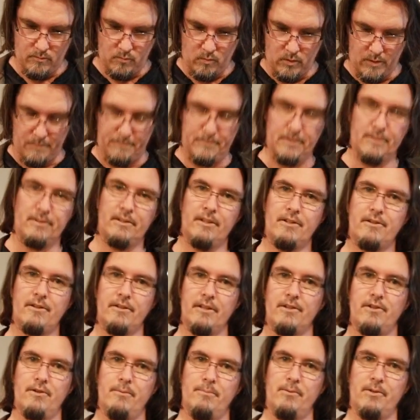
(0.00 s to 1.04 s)
what position
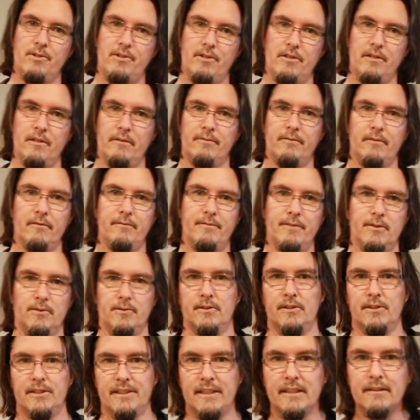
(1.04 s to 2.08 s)
that you put your different
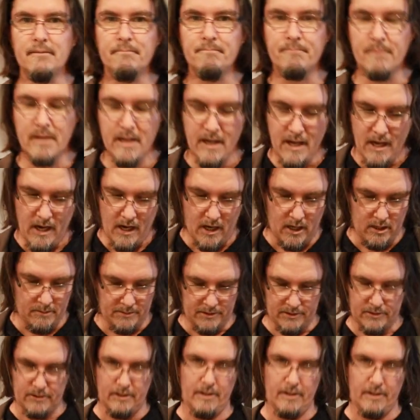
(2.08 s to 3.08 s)
filters in. I'm just